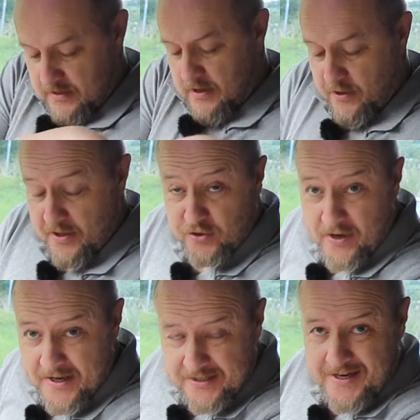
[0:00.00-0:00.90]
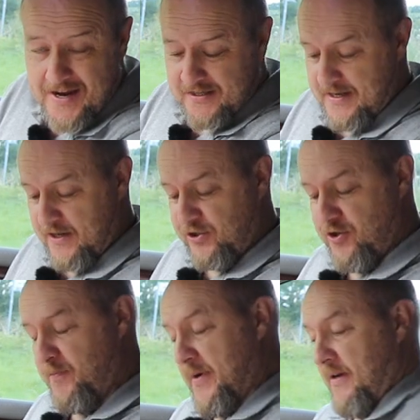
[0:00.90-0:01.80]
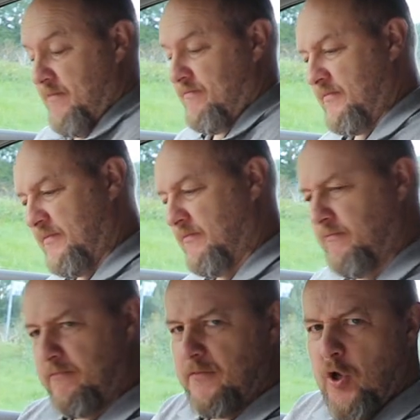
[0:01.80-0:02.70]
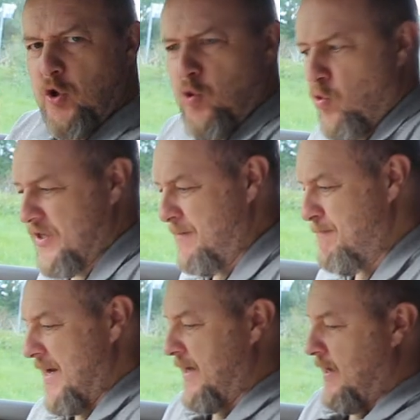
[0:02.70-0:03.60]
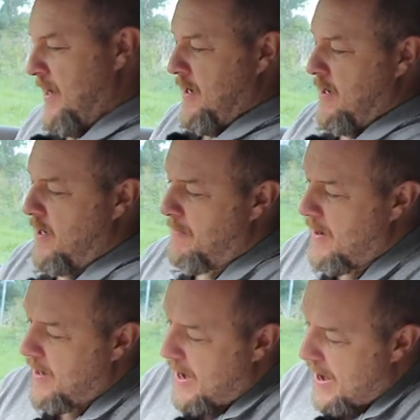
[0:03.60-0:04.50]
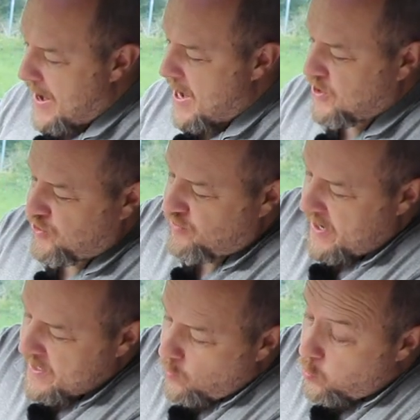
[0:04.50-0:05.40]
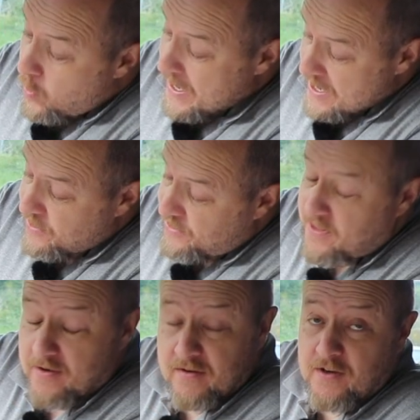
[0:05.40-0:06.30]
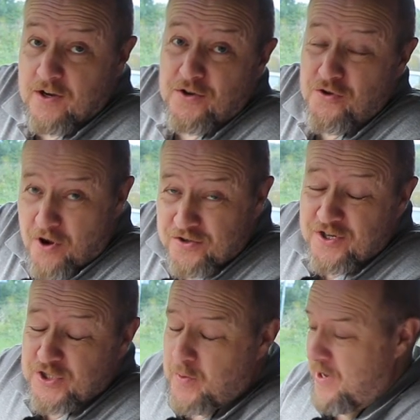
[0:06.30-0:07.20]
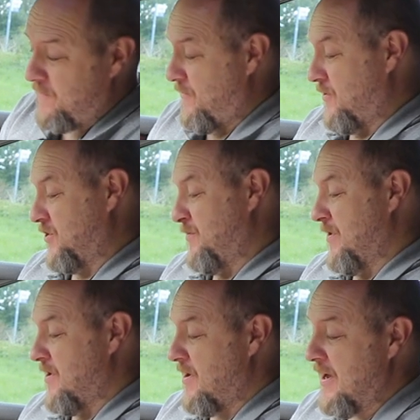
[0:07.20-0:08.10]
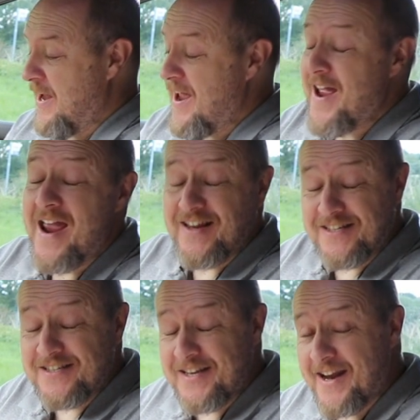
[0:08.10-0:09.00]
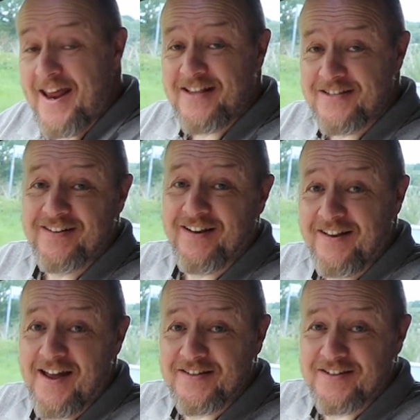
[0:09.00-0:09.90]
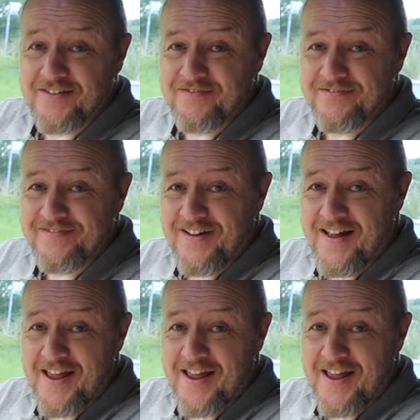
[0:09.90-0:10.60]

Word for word: I know that's not in its case, and it should be. Naughty me. Um, ashtray with not a 12 volt supply, a cigarette lighter, I'll